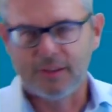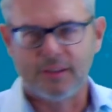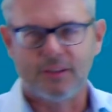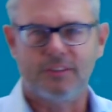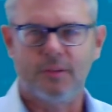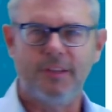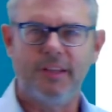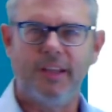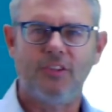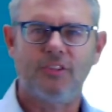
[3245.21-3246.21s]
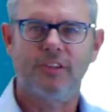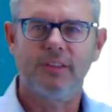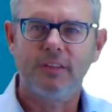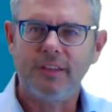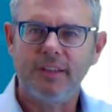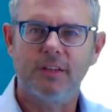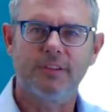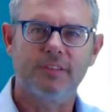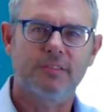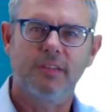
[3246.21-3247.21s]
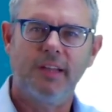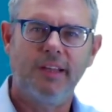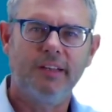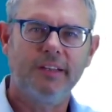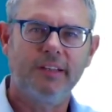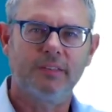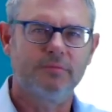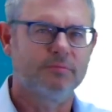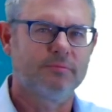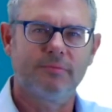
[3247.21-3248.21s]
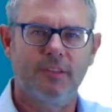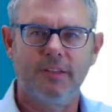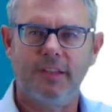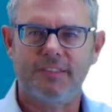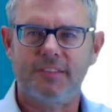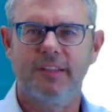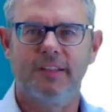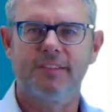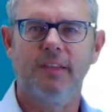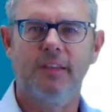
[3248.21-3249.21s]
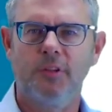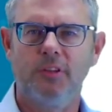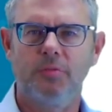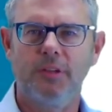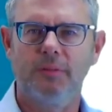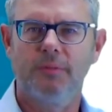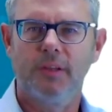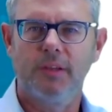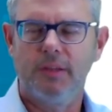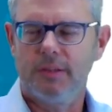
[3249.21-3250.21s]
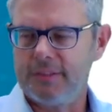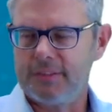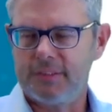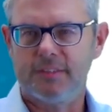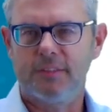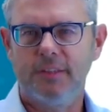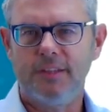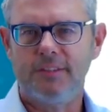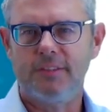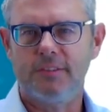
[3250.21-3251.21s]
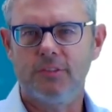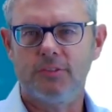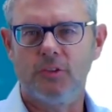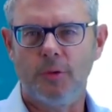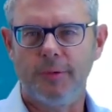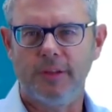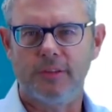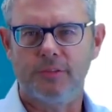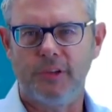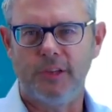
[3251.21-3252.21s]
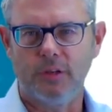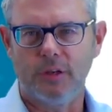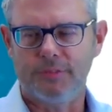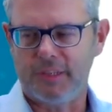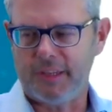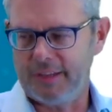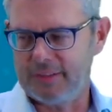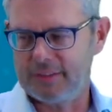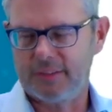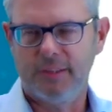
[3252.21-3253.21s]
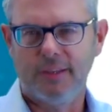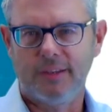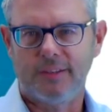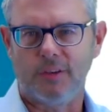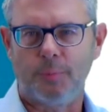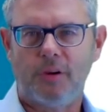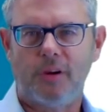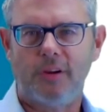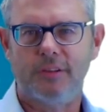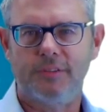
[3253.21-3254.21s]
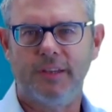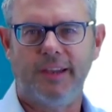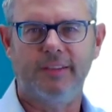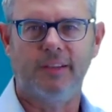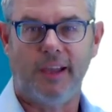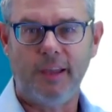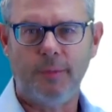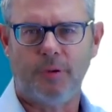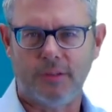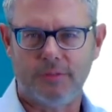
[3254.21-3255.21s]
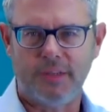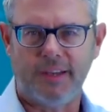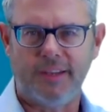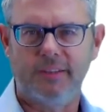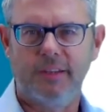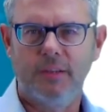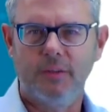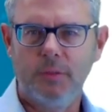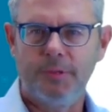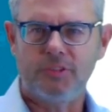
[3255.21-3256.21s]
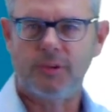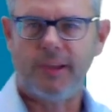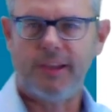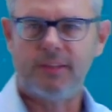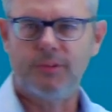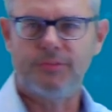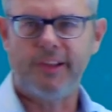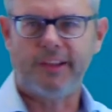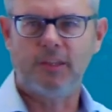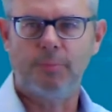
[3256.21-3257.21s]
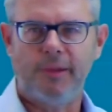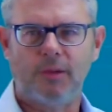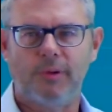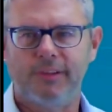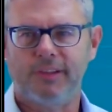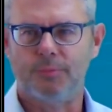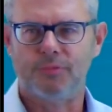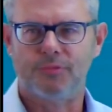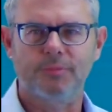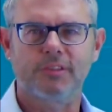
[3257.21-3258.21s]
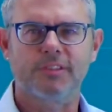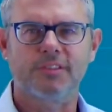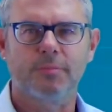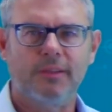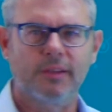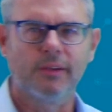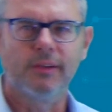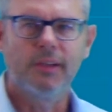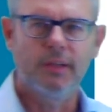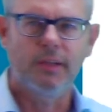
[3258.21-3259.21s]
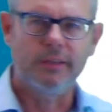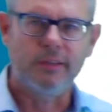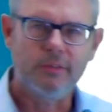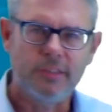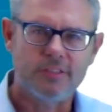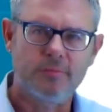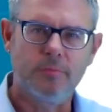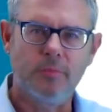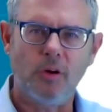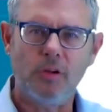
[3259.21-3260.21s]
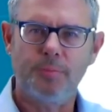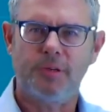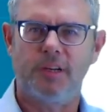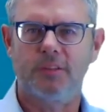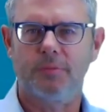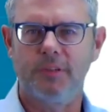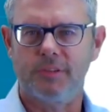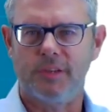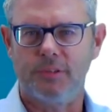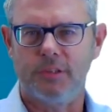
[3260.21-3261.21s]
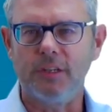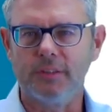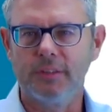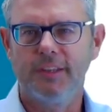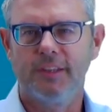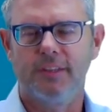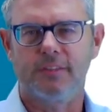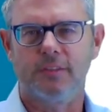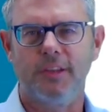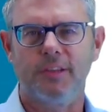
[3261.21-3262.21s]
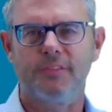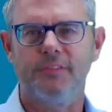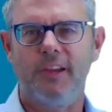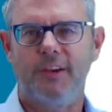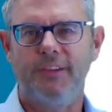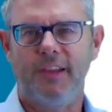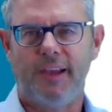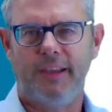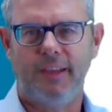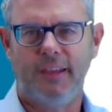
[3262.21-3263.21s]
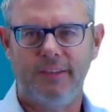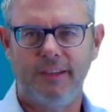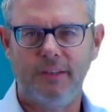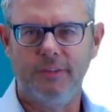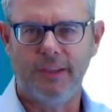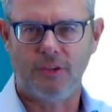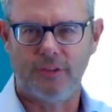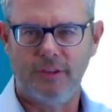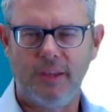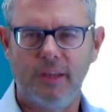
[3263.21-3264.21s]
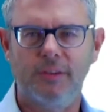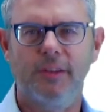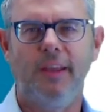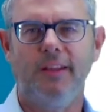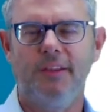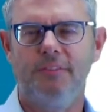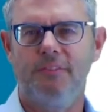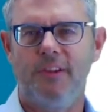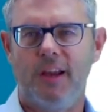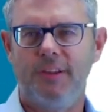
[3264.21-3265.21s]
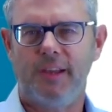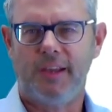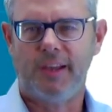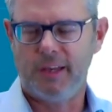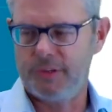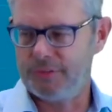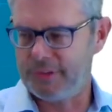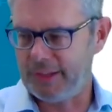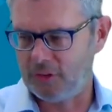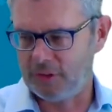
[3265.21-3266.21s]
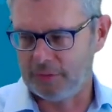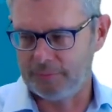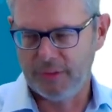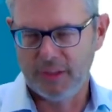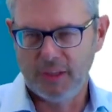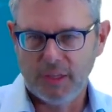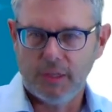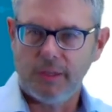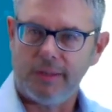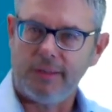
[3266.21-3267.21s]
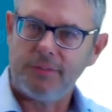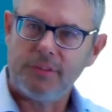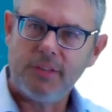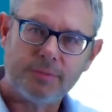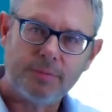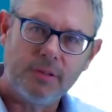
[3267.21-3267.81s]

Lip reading: Contamination, like here is a little dust, let's say, in between. This is disturbing the flow of the light. So a part of the light, a high part of the light, will be straight reflected back where it comes from the transmitter, and only a small part will travel on. So you have a very high attenuation here and a very high reflection. And if this